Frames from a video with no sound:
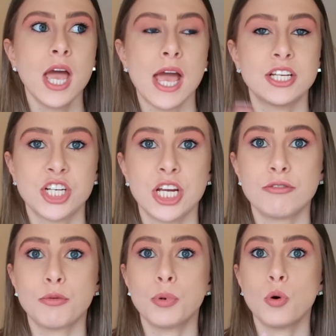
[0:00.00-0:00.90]

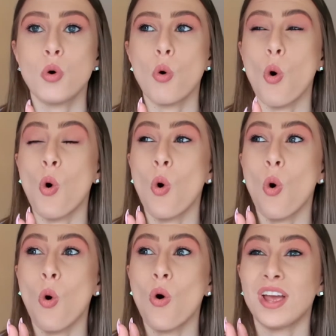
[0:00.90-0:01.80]
achievable
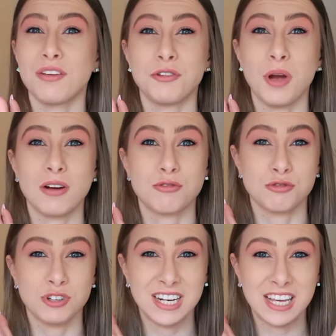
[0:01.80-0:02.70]
or if you have
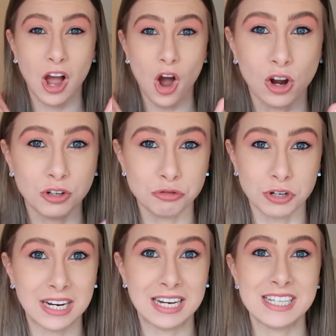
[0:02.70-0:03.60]
really
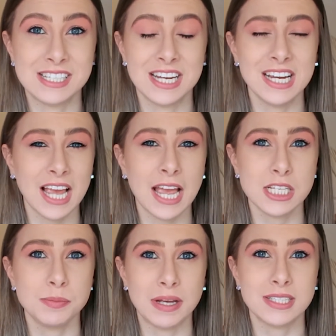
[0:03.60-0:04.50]
unrealistic
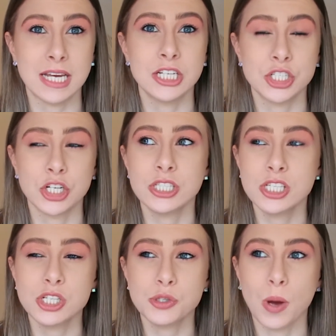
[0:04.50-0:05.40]

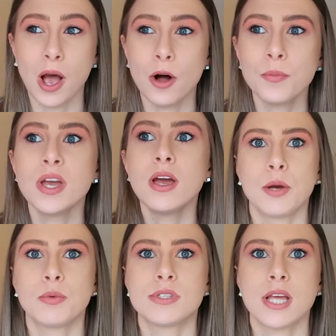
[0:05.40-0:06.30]
expectations as well. He
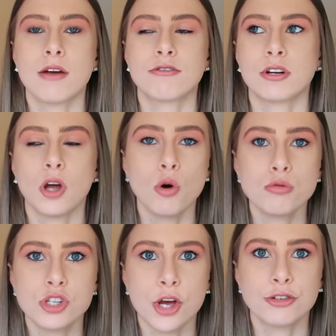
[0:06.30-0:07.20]
was there throughout the whole
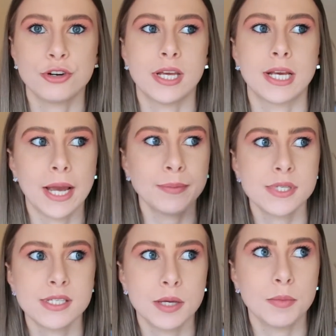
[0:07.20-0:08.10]
surgery. He came
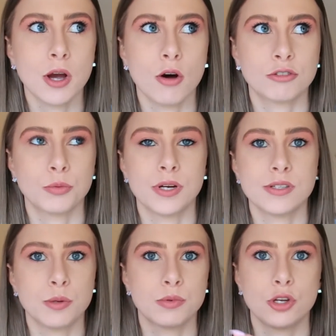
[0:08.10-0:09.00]
to see me
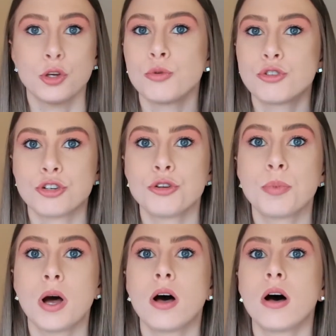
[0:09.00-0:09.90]
afterwards. He was like, you a
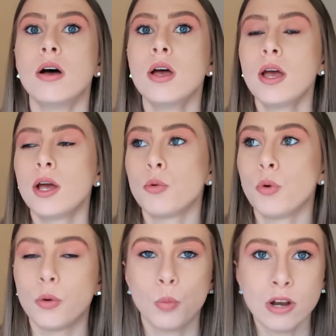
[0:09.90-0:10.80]
trooper.
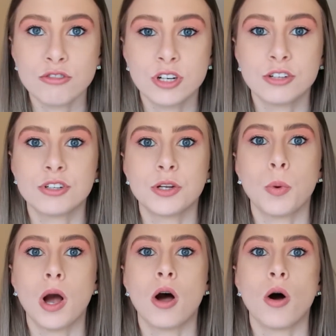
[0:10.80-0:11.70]
It went really, really
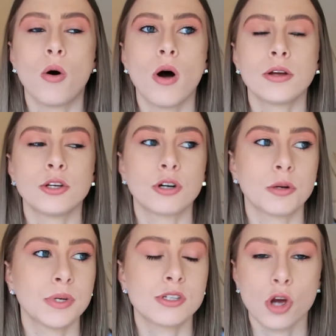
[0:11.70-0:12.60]
well. You're gonna
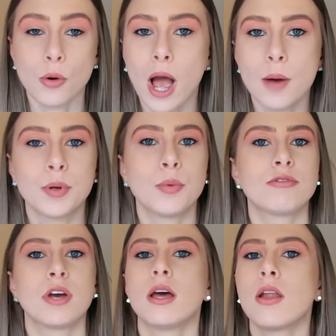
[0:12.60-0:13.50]
be so happy
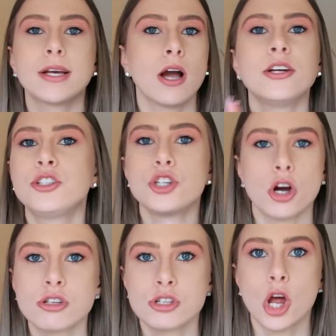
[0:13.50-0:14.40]
with it. Like, I
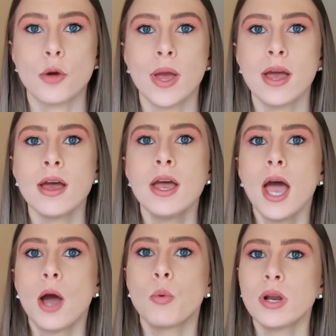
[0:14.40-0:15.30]
just know it.
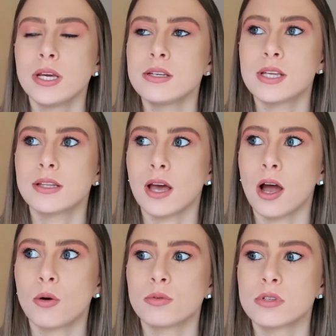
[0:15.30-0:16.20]
And when he said
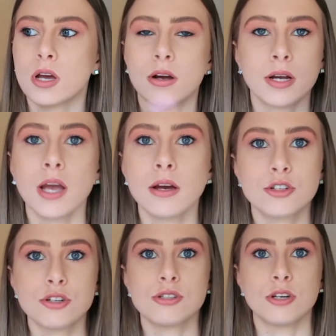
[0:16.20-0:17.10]
that, I was like, okay, I
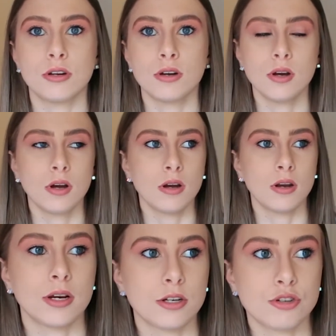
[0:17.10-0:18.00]
trust you.
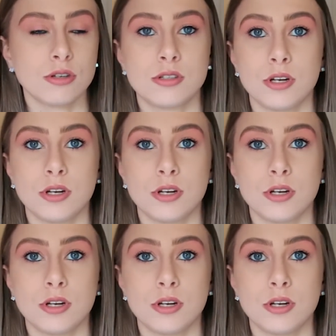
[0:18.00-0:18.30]
Like, I trust